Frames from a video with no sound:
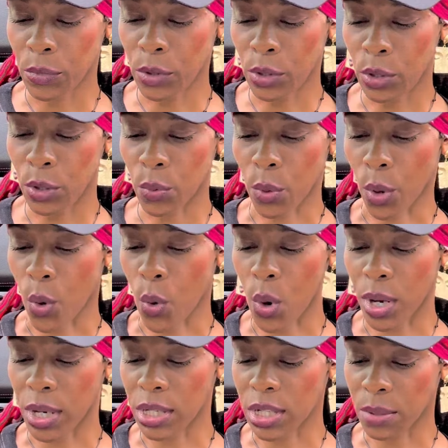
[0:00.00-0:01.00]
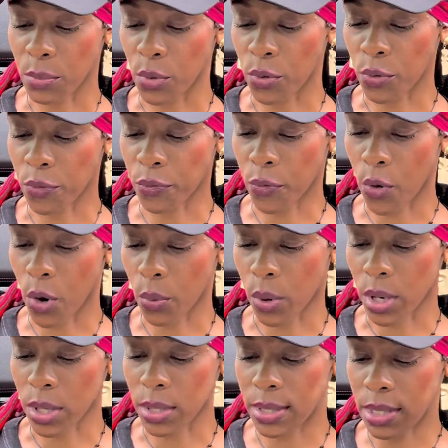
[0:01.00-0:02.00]
you were going to move
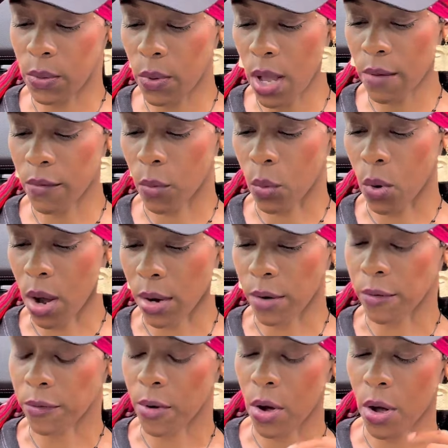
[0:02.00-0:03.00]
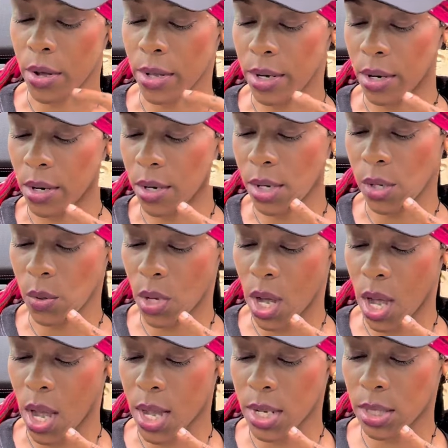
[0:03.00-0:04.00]
forward. See, we have a waterfall here, you
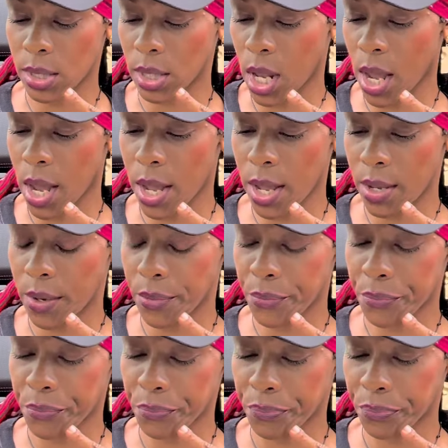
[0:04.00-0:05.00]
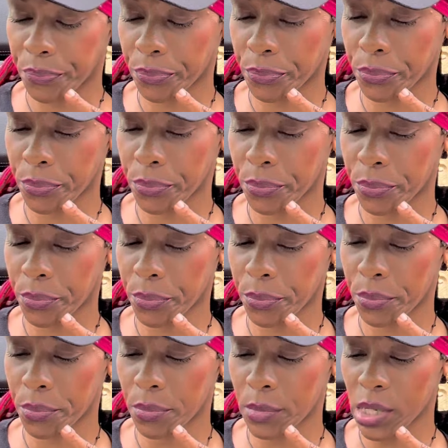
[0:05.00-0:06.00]
guys. Like,
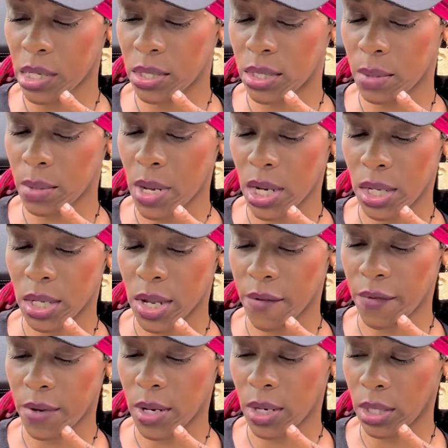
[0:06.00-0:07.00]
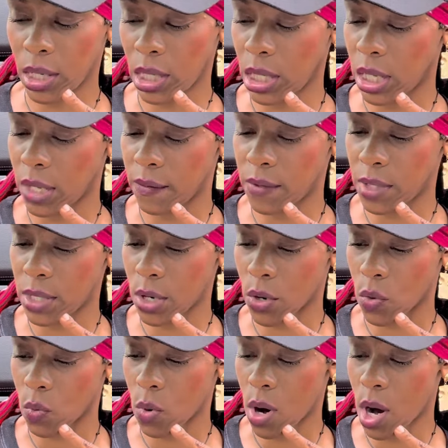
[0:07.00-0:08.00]
somebody definitely lives
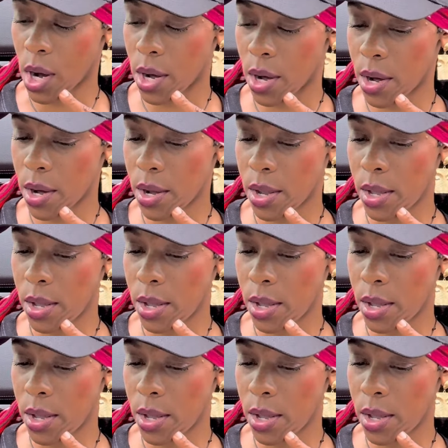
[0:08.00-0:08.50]
near water.